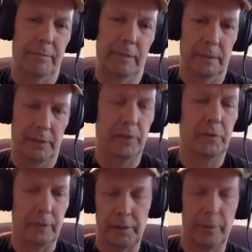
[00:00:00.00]

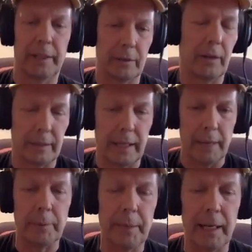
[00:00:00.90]
essentially a trail called
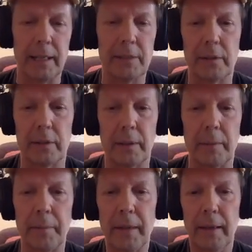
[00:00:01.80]
Khyber Pass,
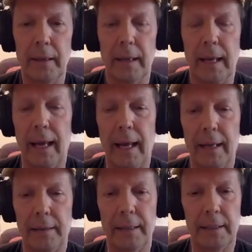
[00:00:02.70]

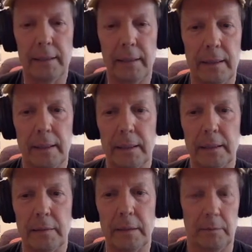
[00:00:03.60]
and then
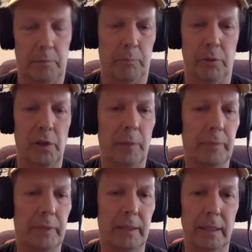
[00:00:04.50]
push
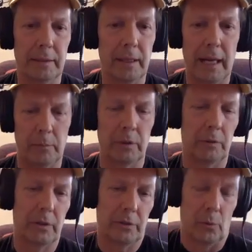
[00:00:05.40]
up the what
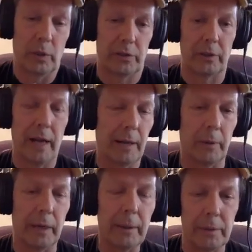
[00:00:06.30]
calls the Whistler
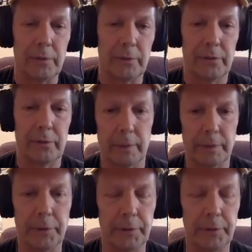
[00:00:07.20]
Highway, which is a dirt